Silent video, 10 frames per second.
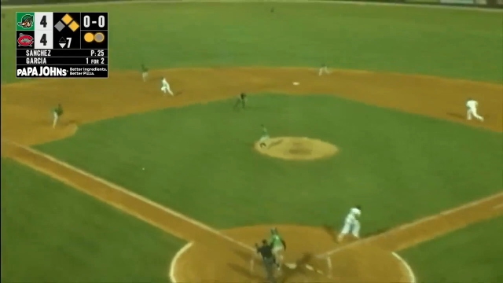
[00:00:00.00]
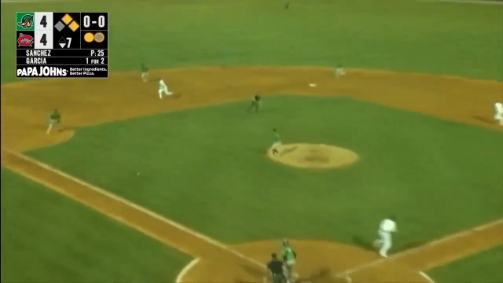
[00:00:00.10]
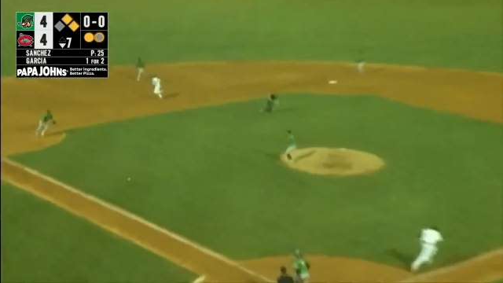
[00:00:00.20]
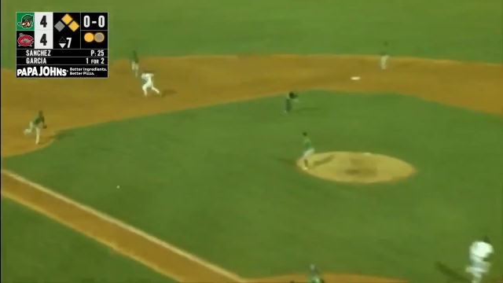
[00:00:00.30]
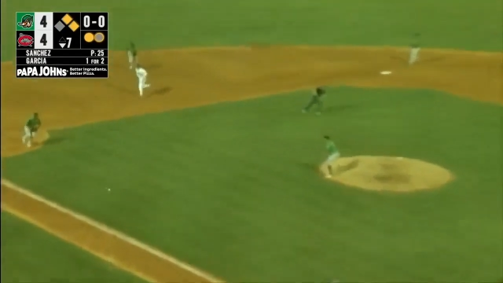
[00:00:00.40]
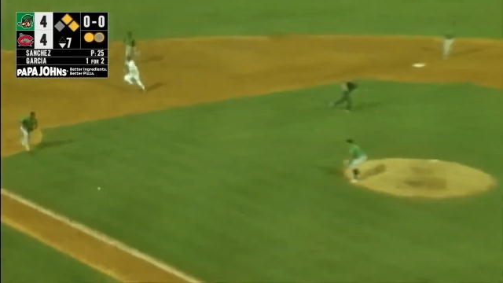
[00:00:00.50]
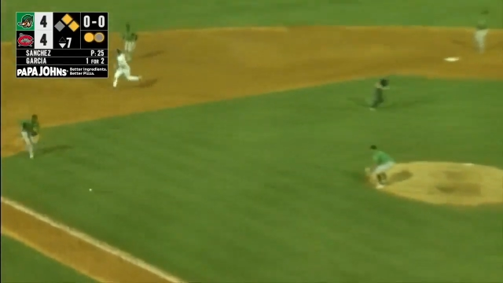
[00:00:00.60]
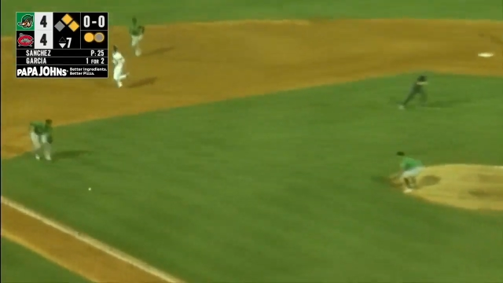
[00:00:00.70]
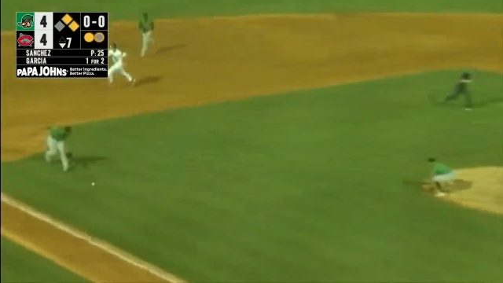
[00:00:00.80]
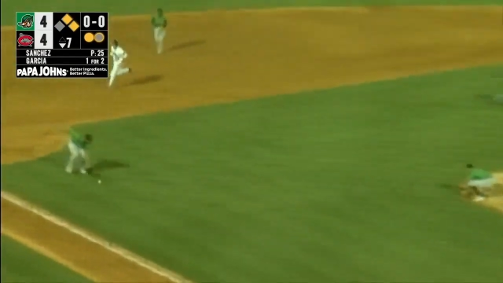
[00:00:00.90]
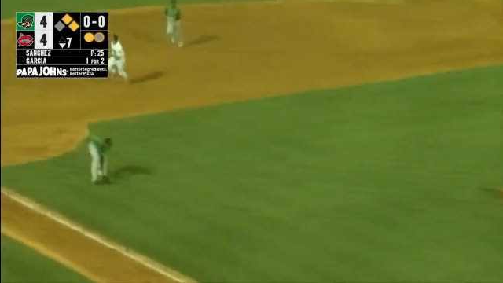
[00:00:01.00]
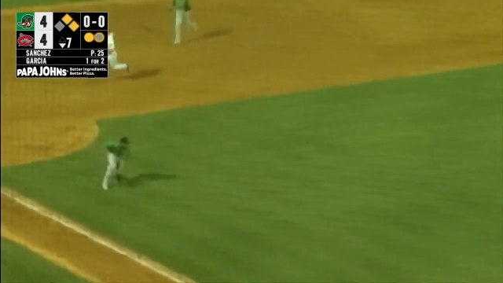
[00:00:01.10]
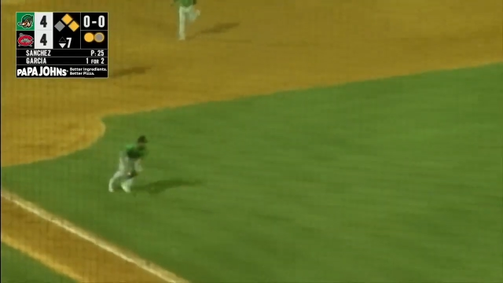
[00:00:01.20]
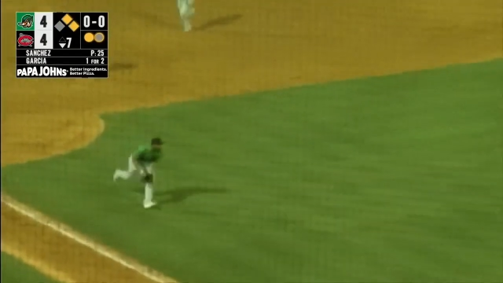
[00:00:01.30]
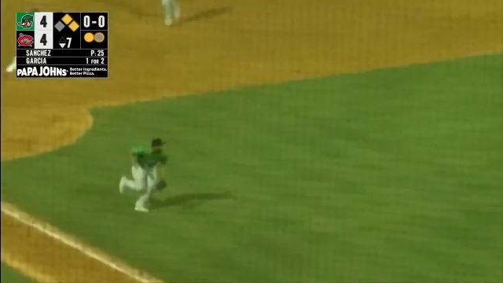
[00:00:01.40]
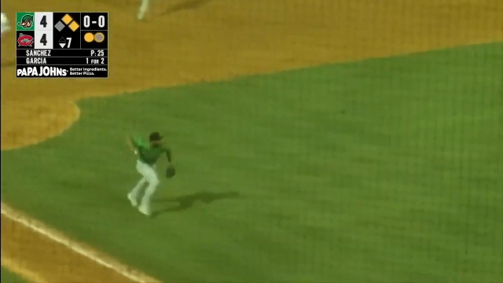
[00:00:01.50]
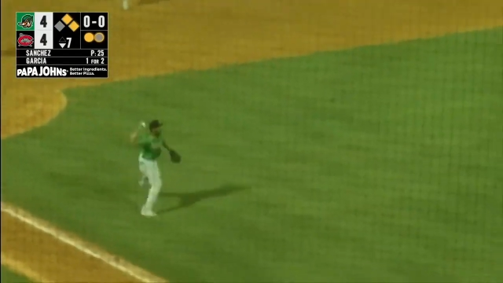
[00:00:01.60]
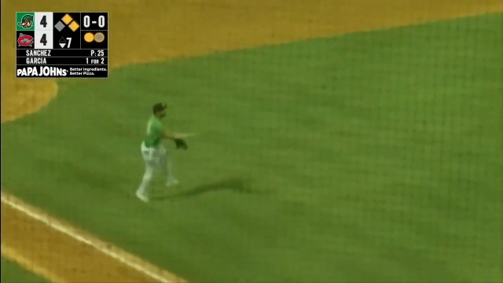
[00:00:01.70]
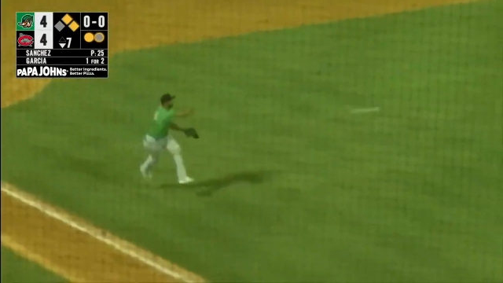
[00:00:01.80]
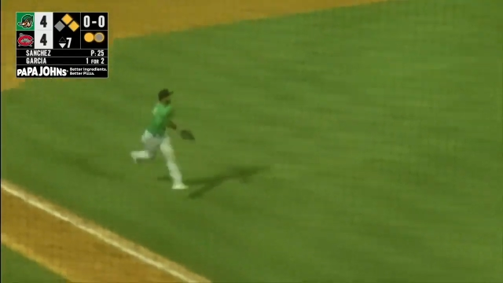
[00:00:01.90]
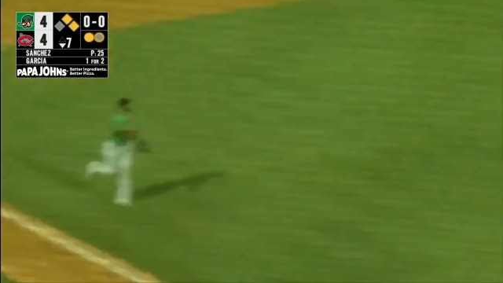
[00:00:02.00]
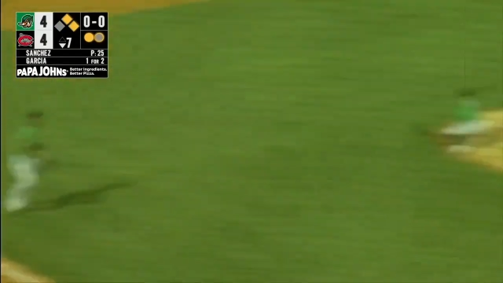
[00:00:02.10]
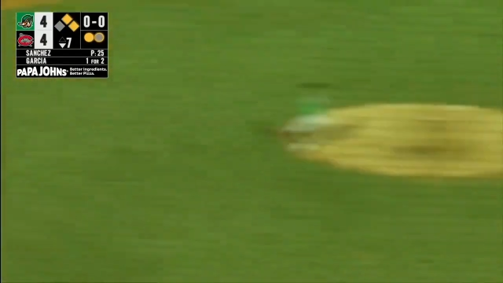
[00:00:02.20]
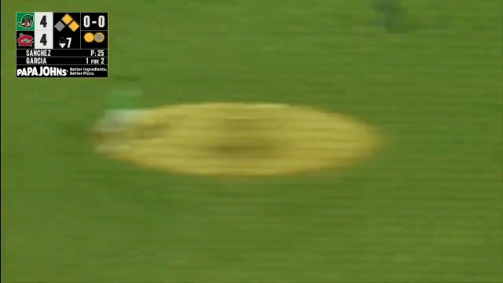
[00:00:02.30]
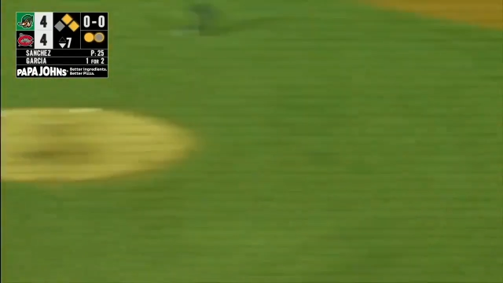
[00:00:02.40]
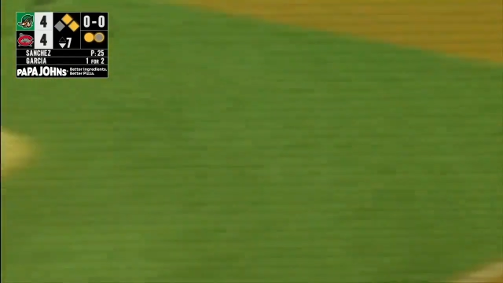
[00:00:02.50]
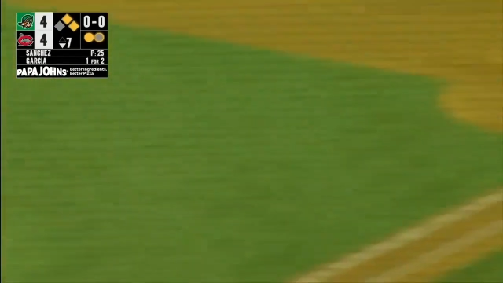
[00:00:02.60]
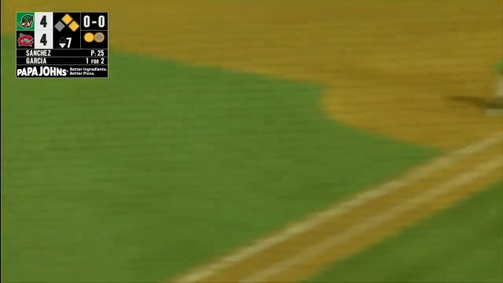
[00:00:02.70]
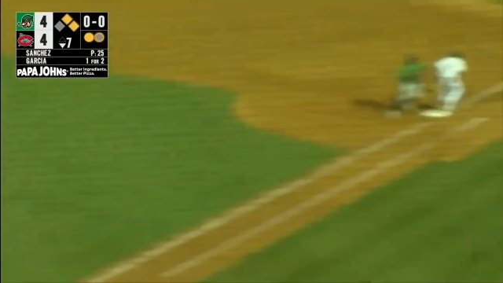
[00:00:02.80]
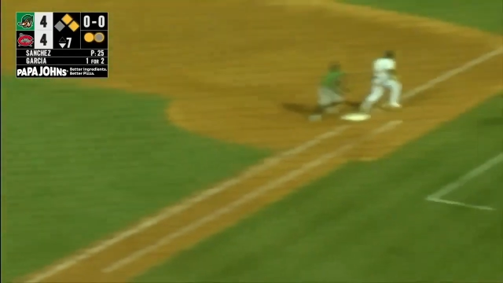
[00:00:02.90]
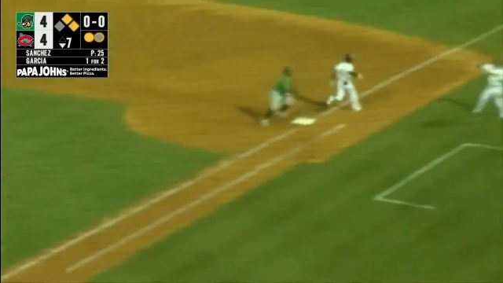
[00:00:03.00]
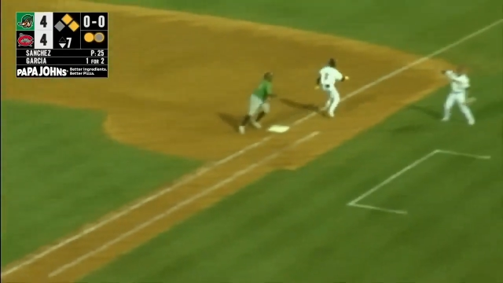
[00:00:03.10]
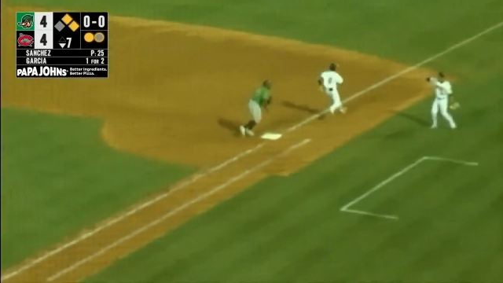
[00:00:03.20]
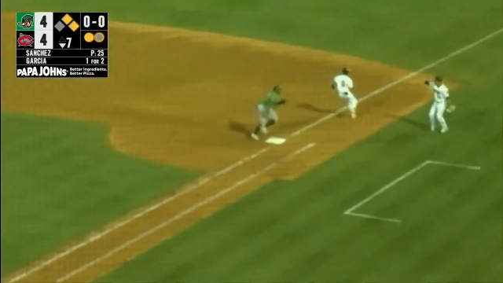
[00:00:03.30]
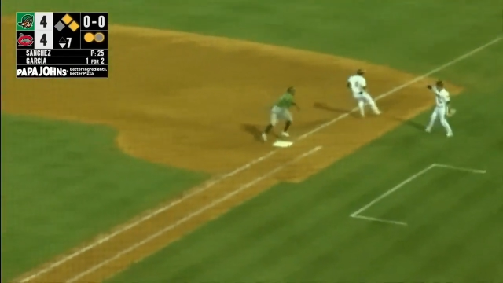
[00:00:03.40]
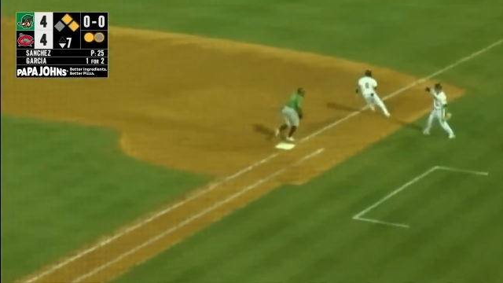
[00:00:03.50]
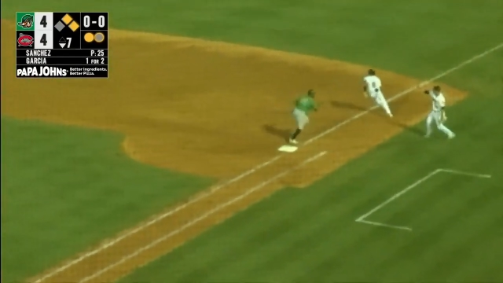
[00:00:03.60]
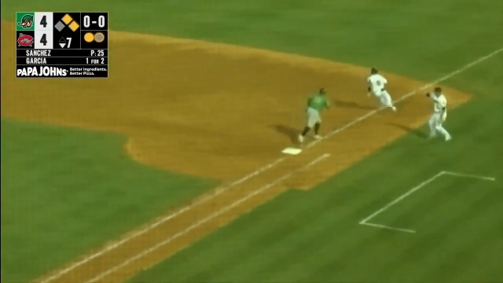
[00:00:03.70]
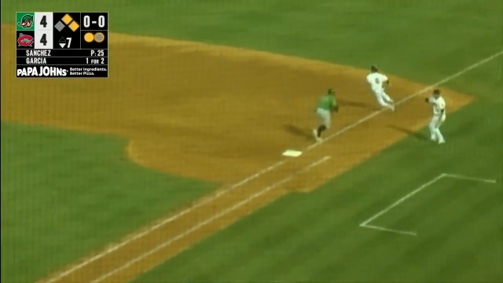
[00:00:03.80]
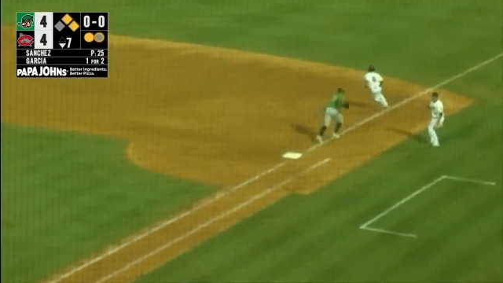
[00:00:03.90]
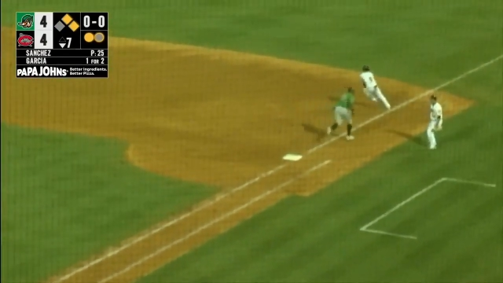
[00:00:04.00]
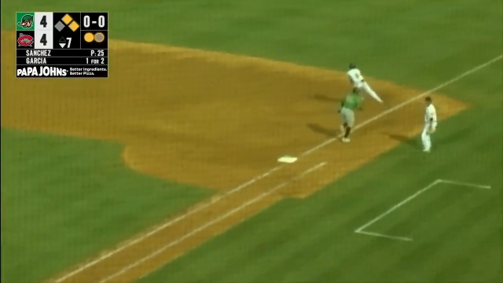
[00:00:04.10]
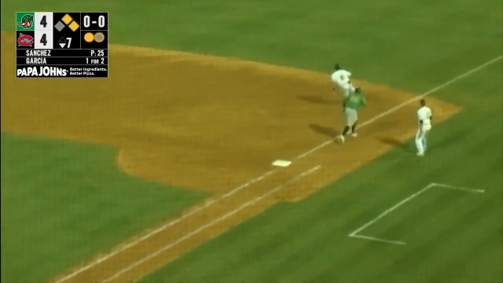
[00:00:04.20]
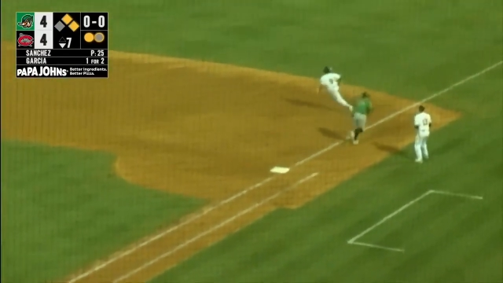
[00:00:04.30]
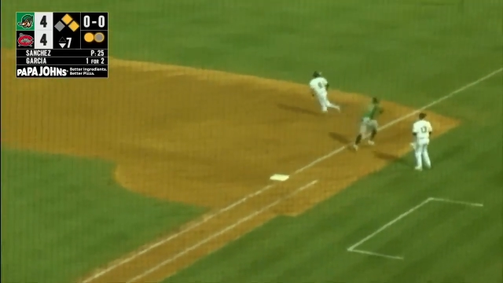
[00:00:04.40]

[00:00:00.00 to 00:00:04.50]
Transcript: Nobody's mouth can be seen.